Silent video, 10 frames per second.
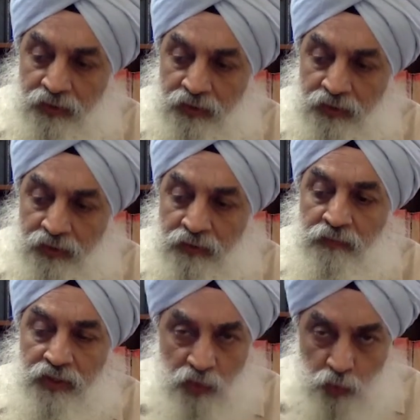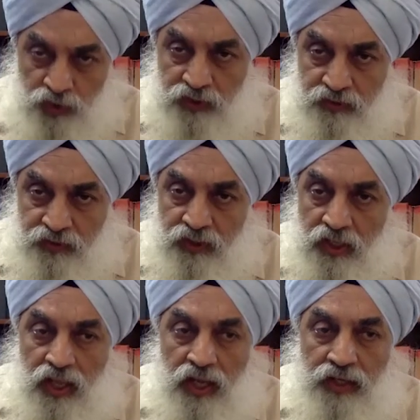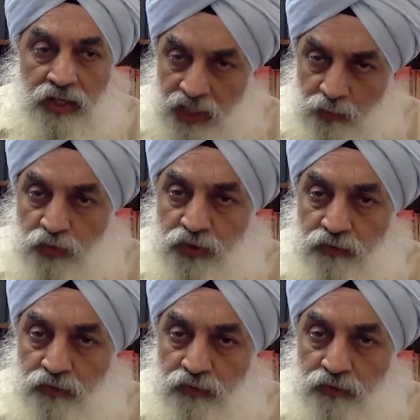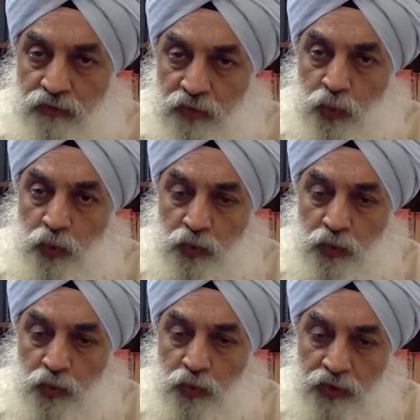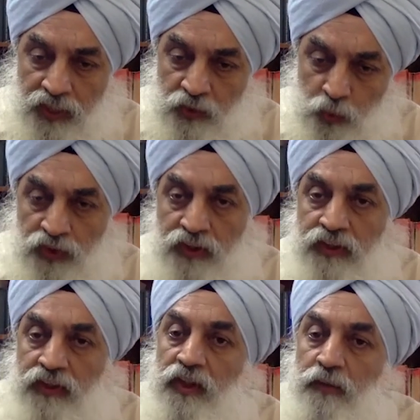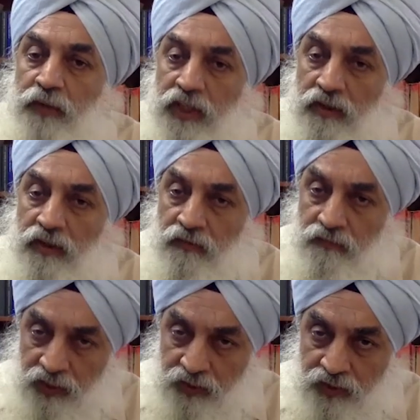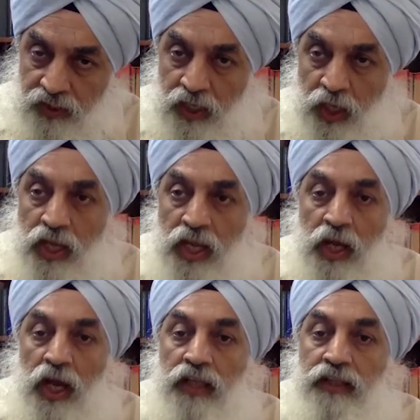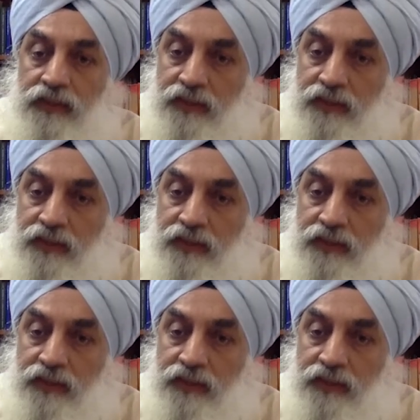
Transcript: there were good reasons and I am of the view that those reasons remain valid. This is